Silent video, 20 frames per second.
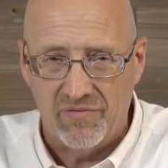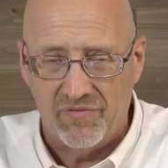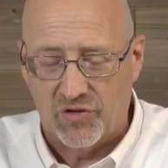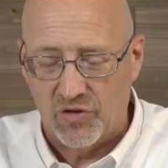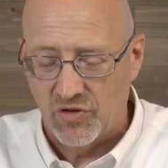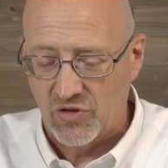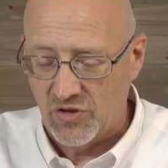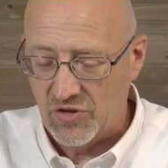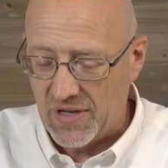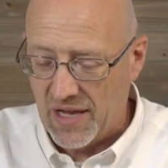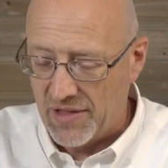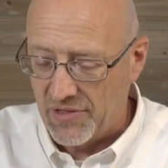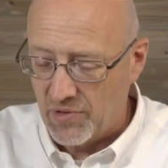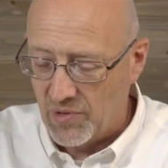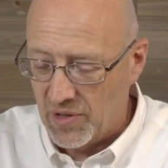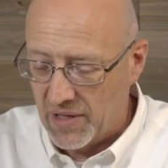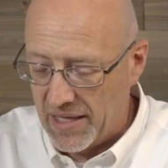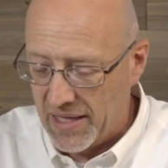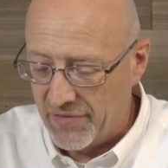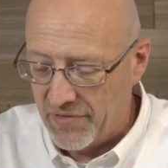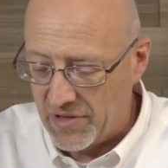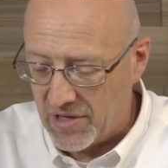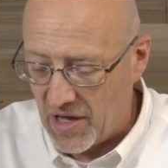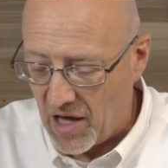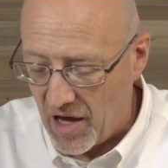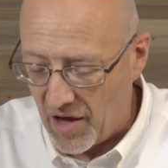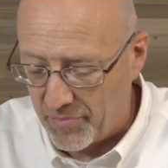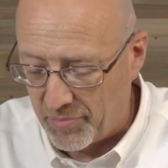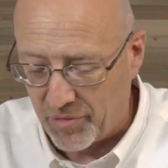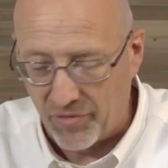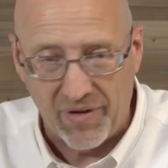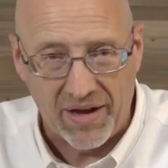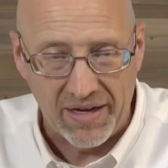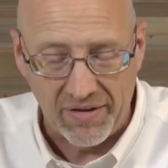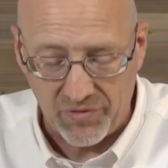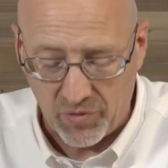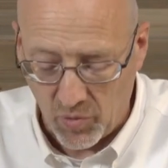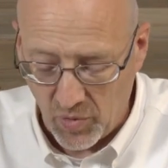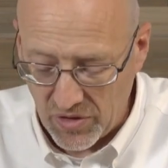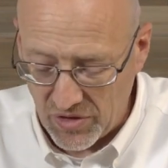verses 9 through 11, of
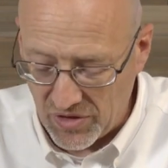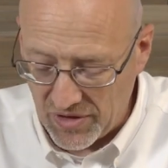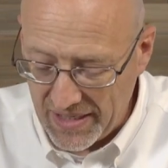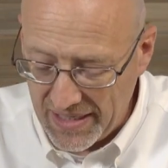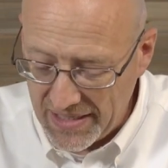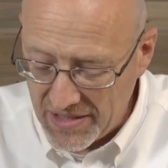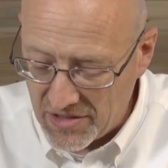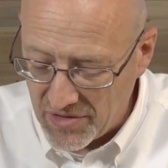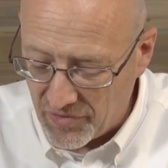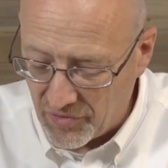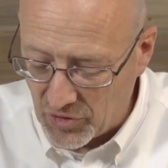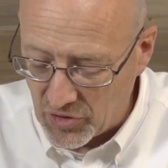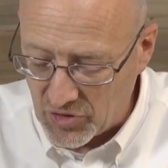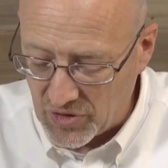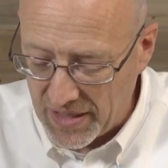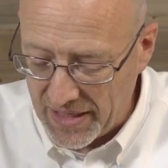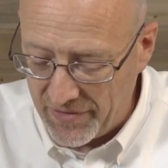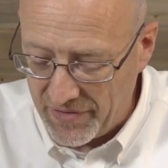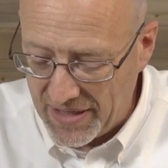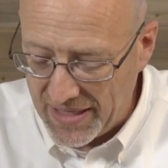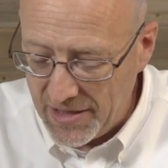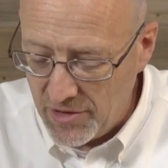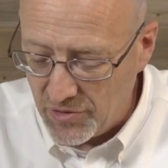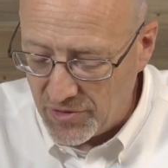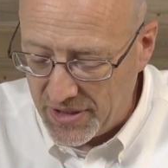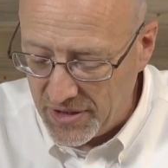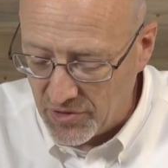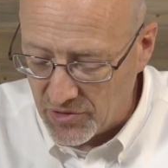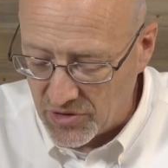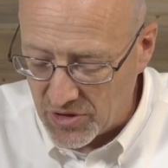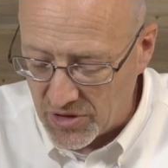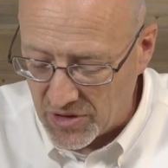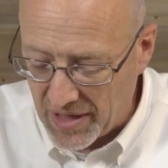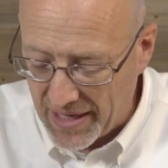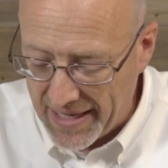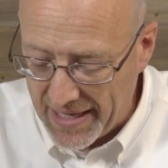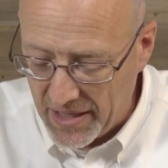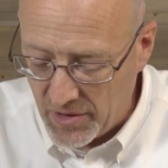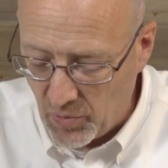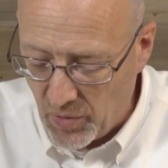providing for one's needs. Verse 11, he who tills his
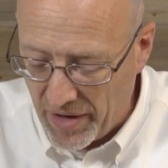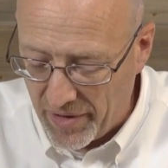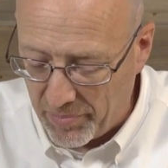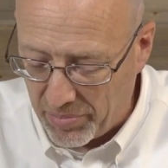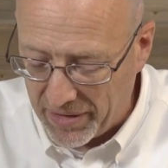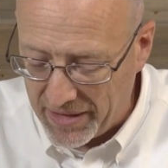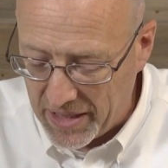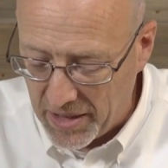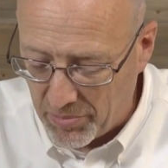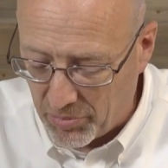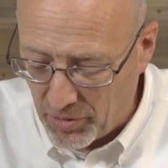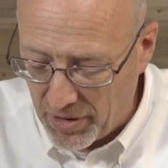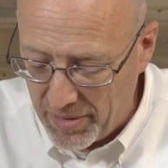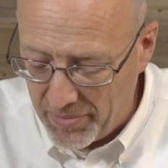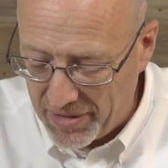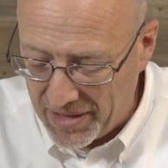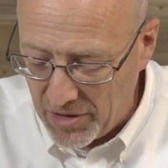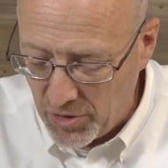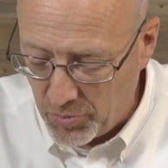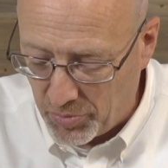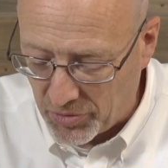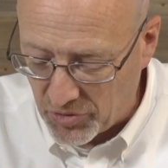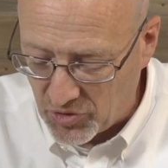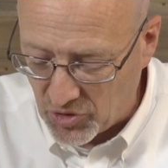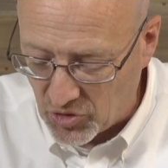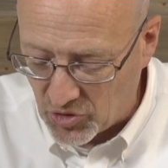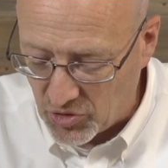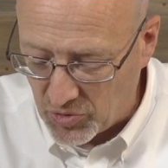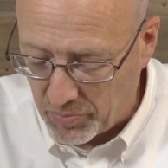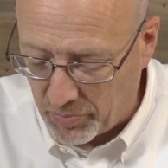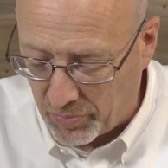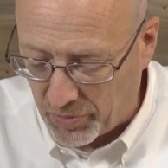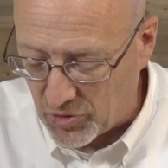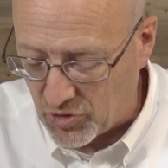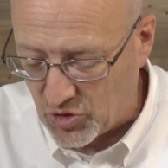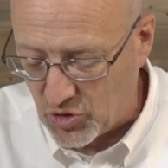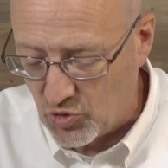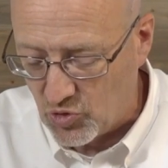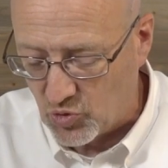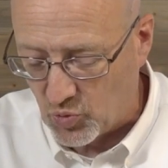land will have plenty of bread, but he who
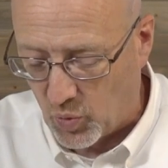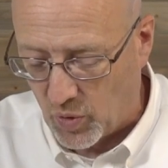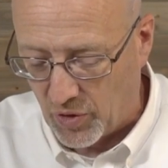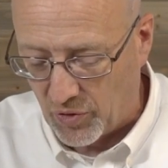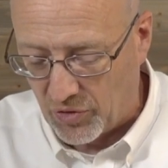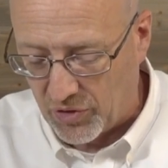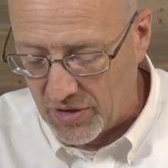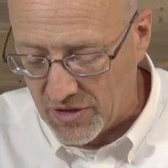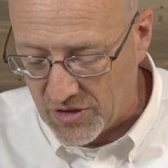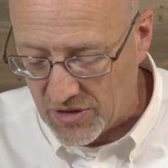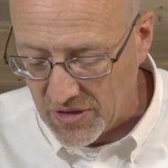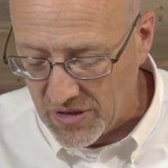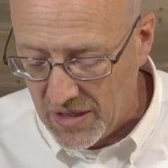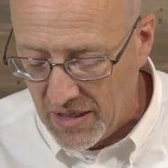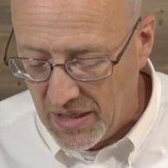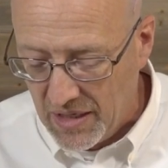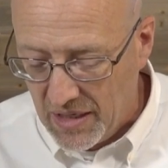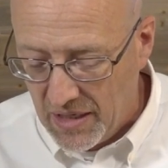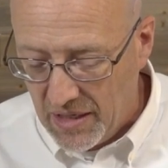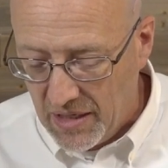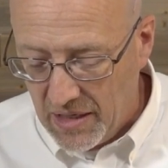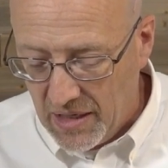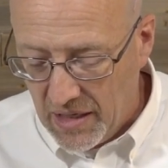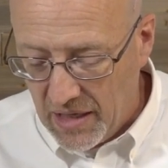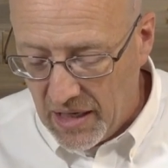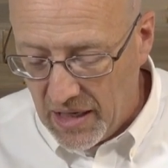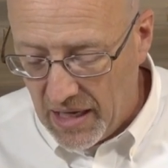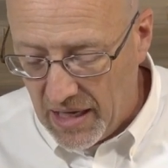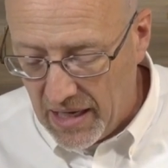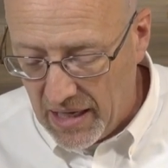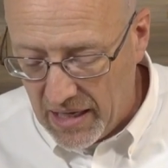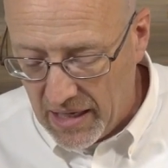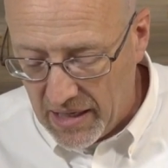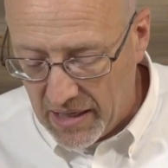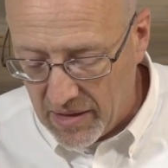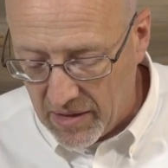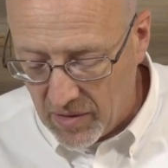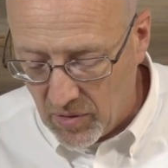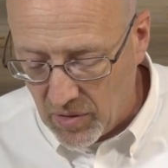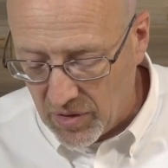pursues worthless
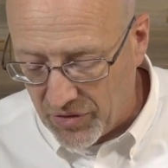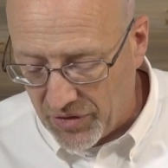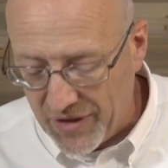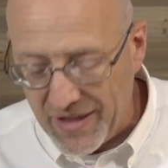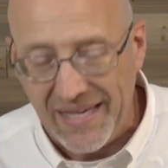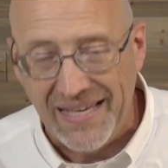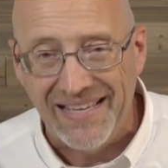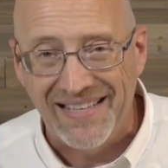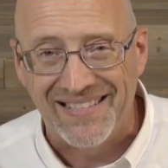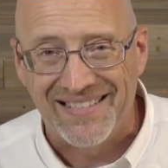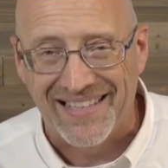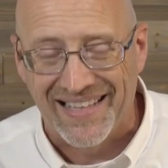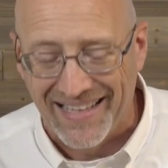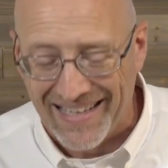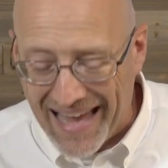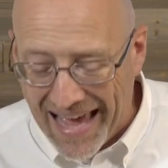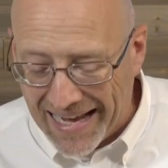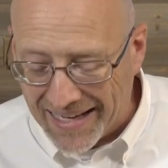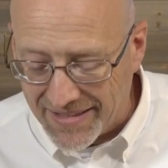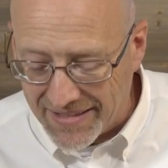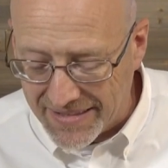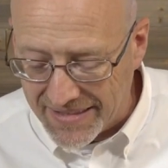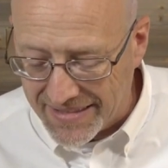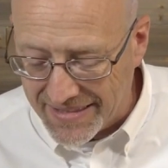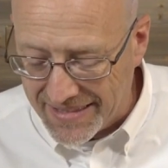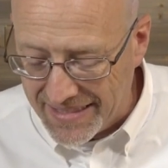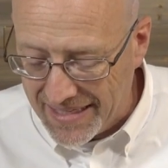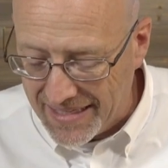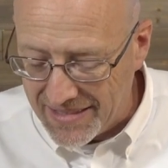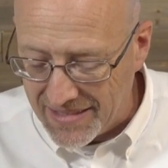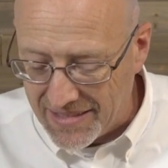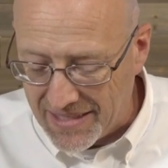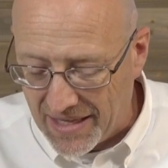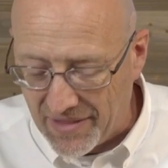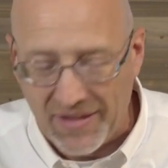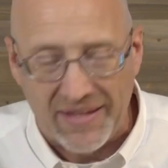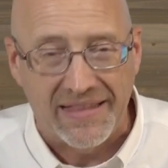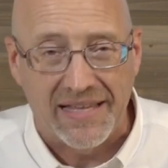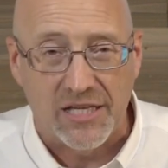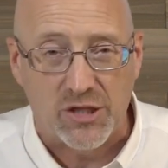things lacks sense.
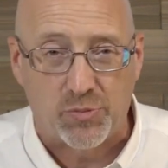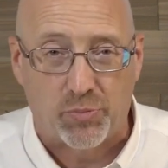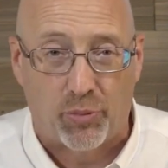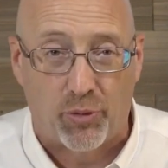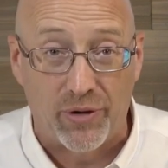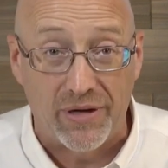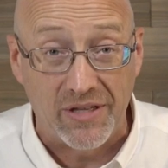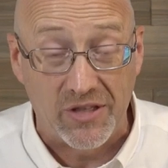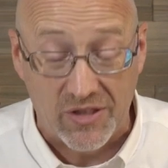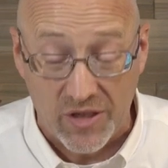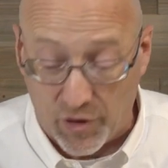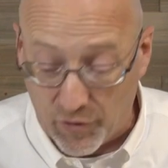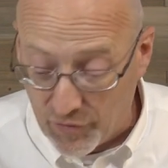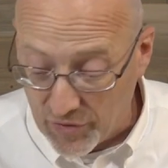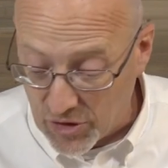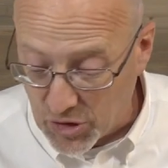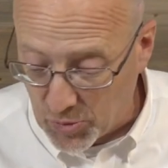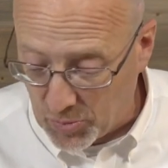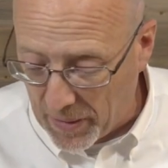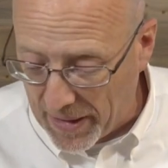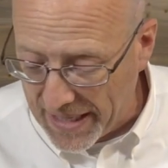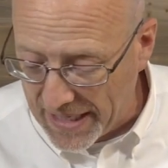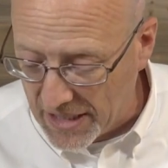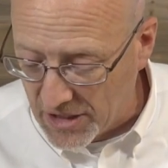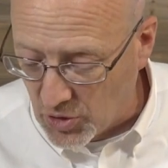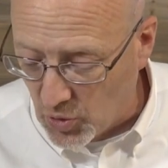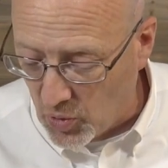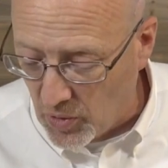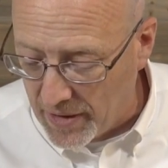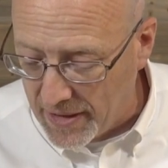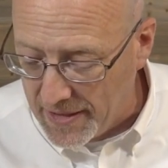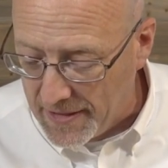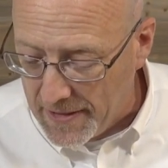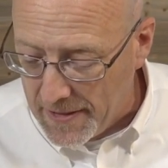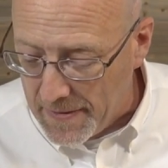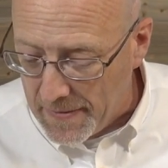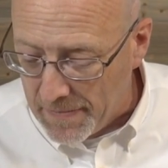I think that's pretty self-explanatory.